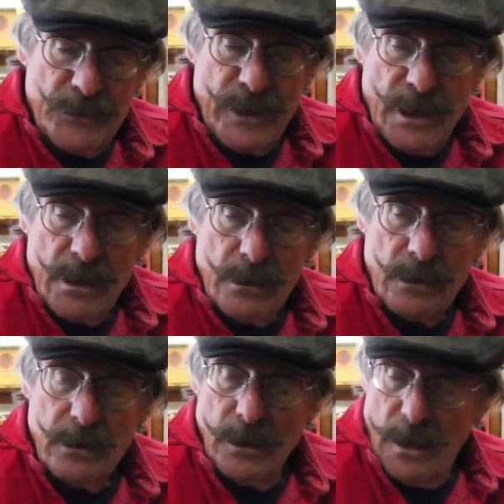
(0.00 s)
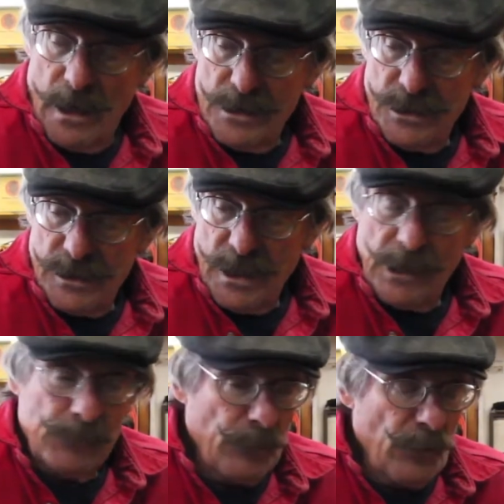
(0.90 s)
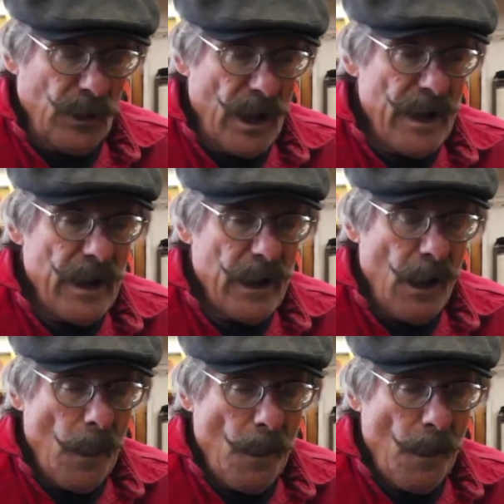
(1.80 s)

me. I just set up a belay.